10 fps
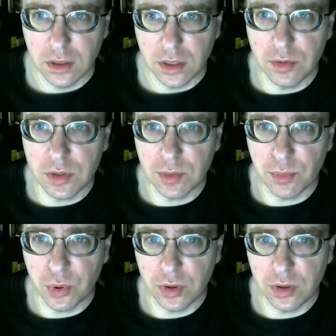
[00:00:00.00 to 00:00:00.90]
He was
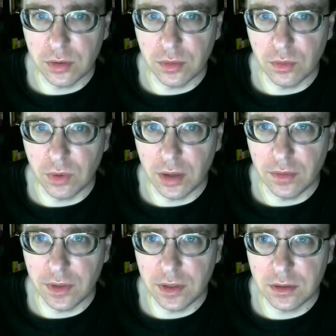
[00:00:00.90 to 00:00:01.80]
important,
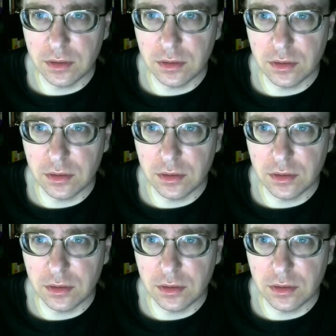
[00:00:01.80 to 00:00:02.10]
relevant,